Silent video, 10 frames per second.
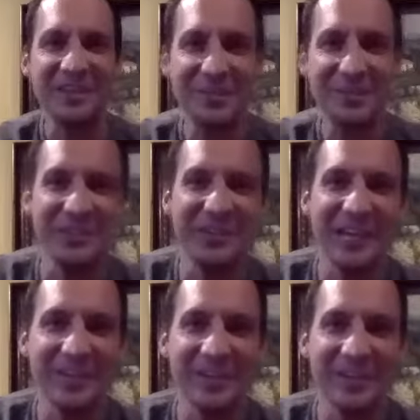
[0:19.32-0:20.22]
Lisa, for
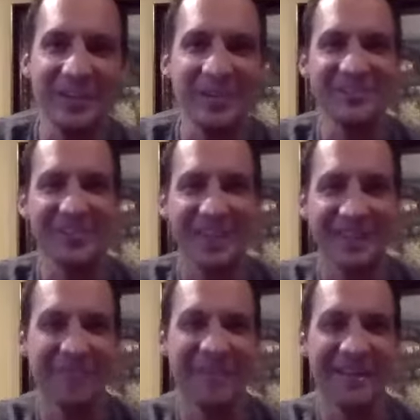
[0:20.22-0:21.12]
having me on. I'm
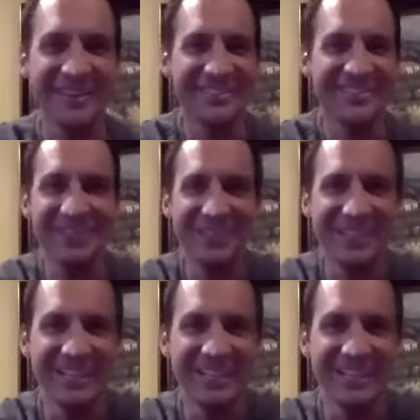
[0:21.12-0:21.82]
excited, man. This is good.